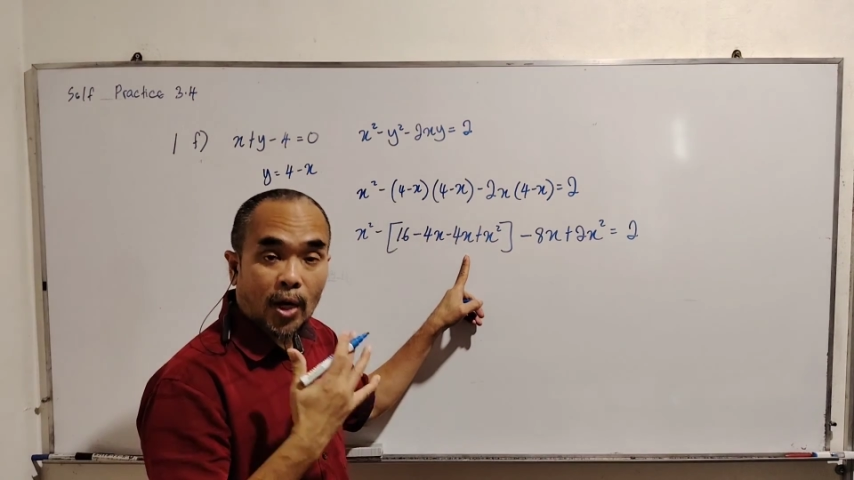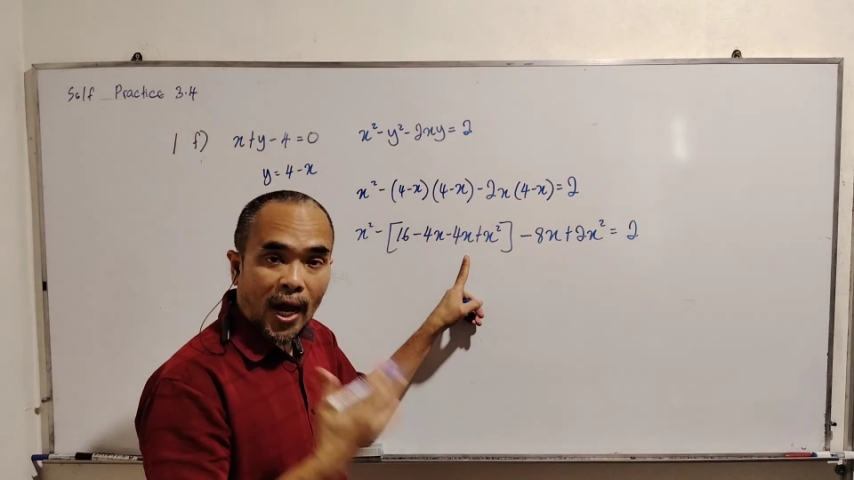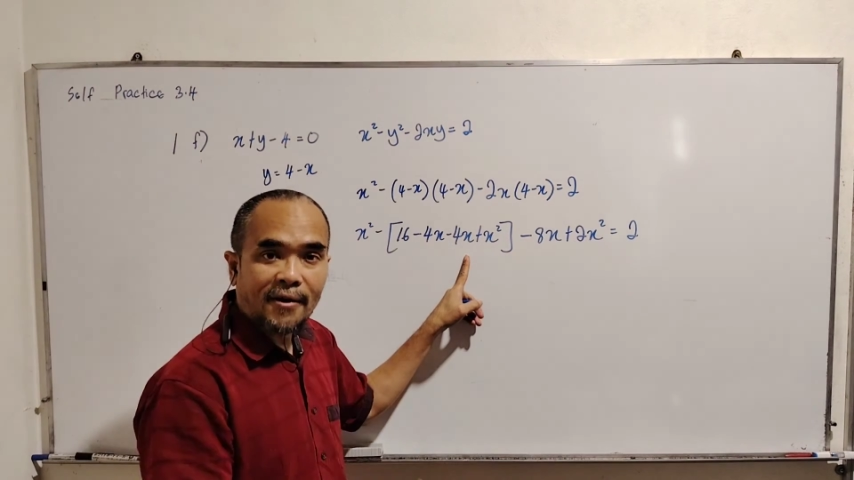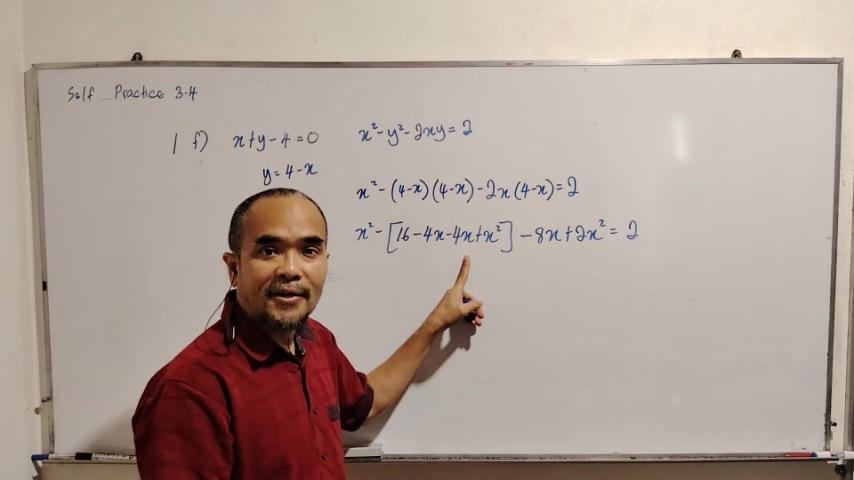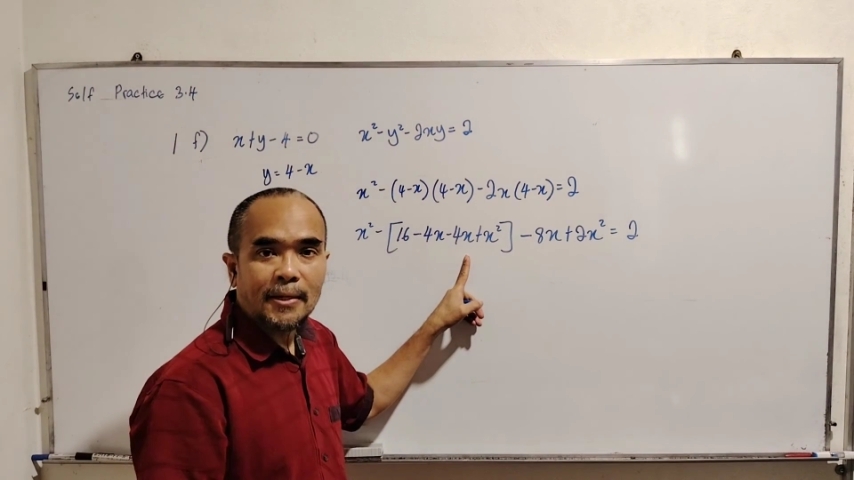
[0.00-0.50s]

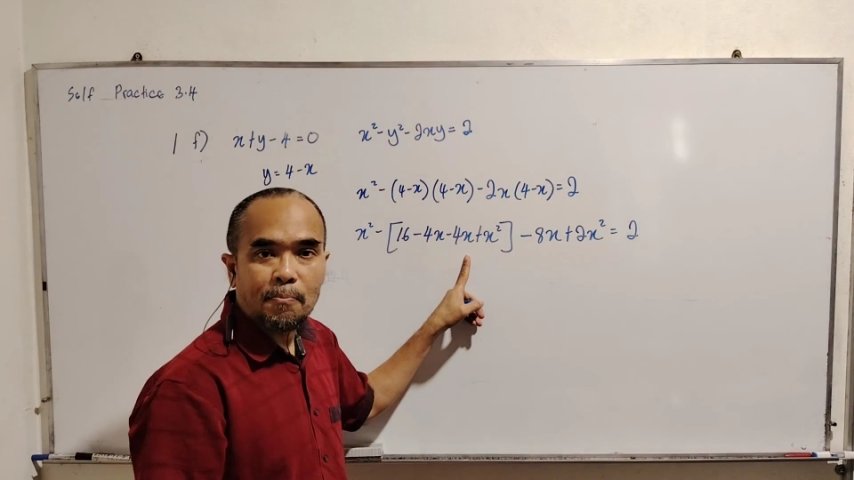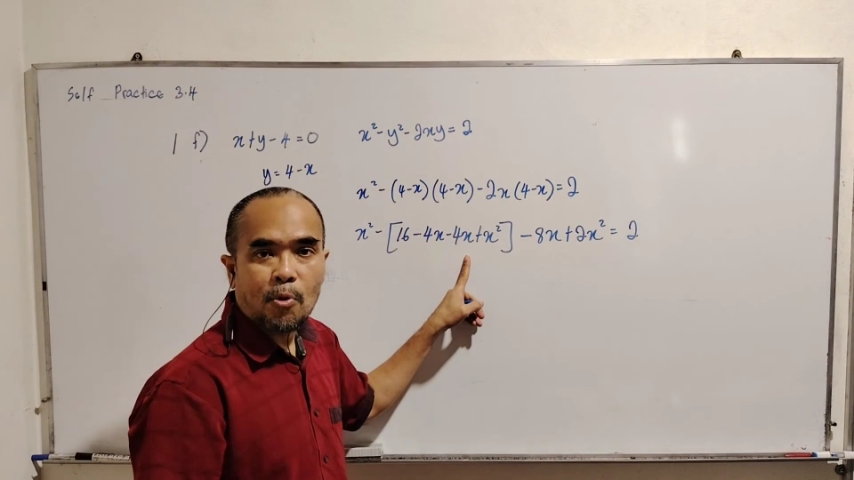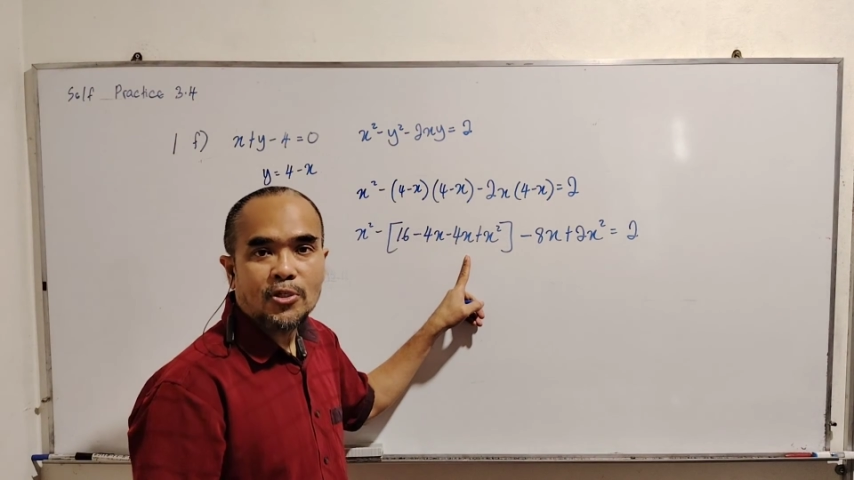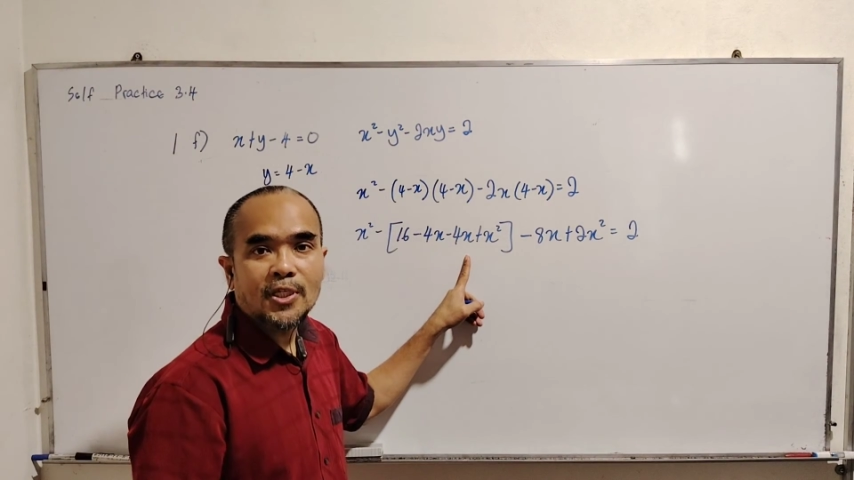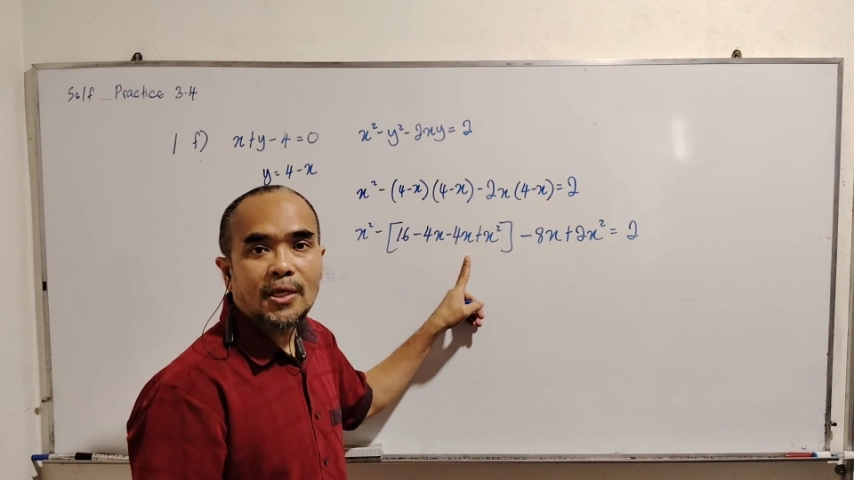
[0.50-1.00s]
currently
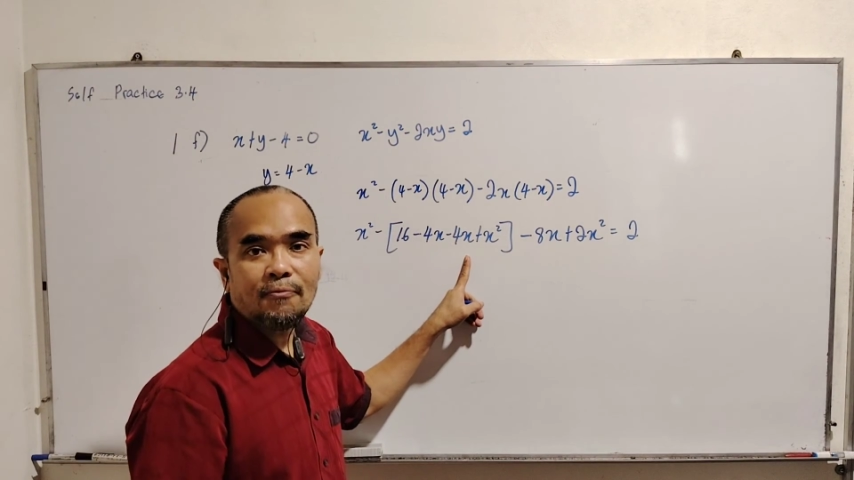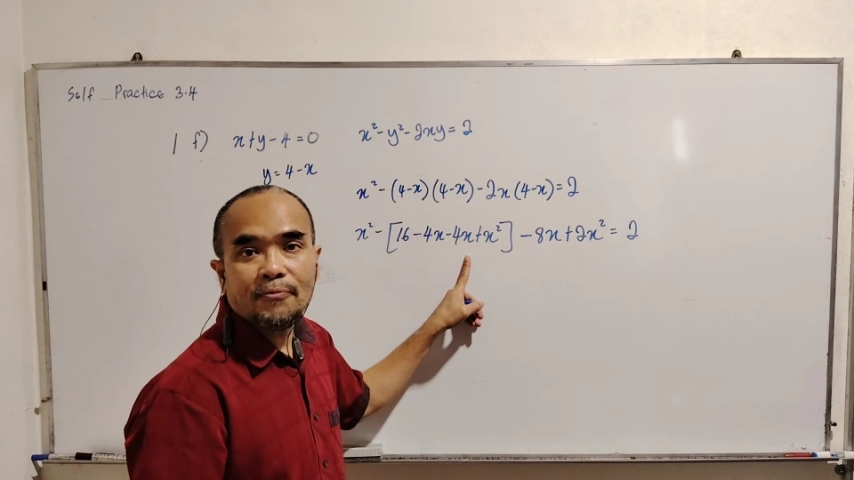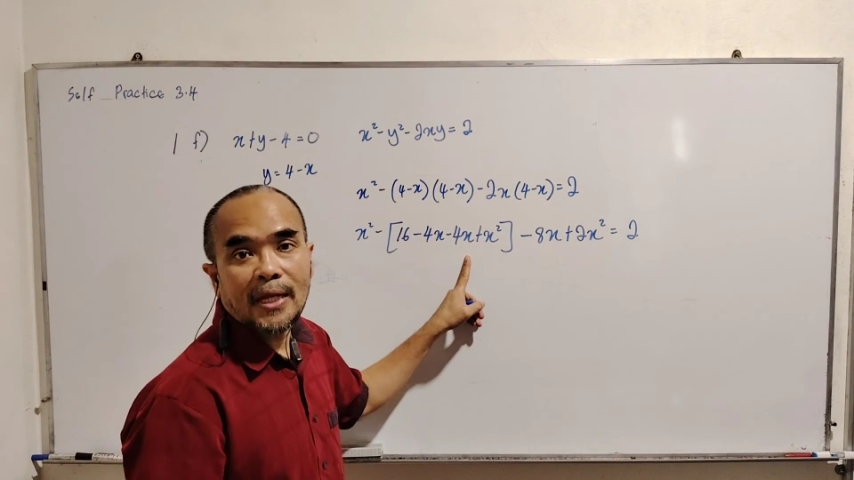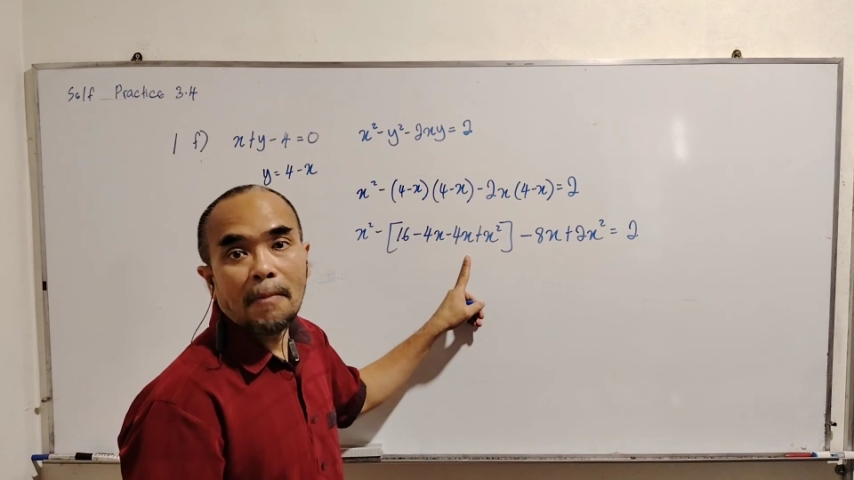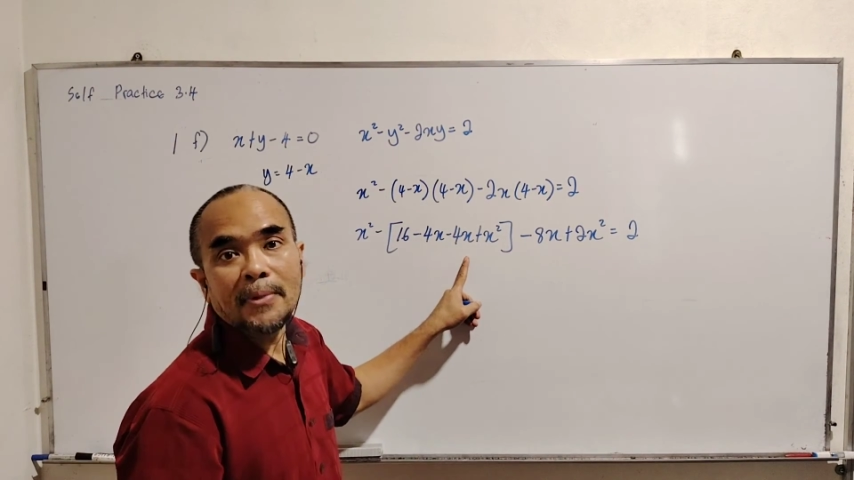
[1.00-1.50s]

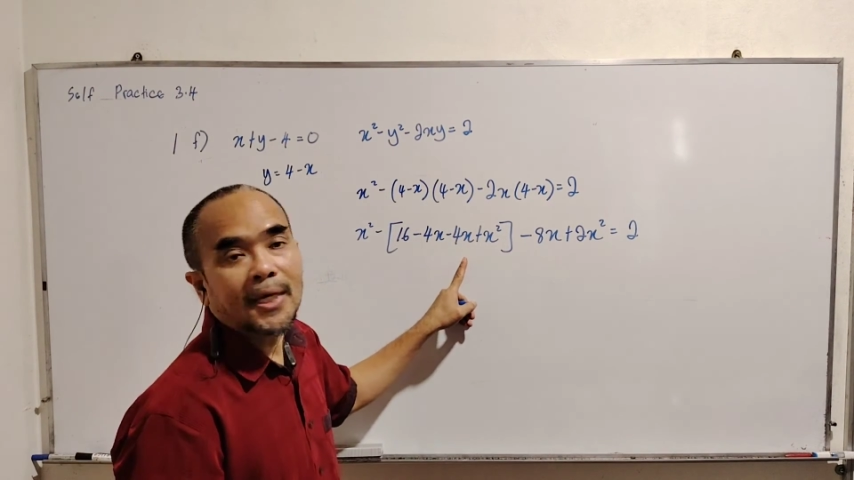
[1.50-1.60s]
positive, then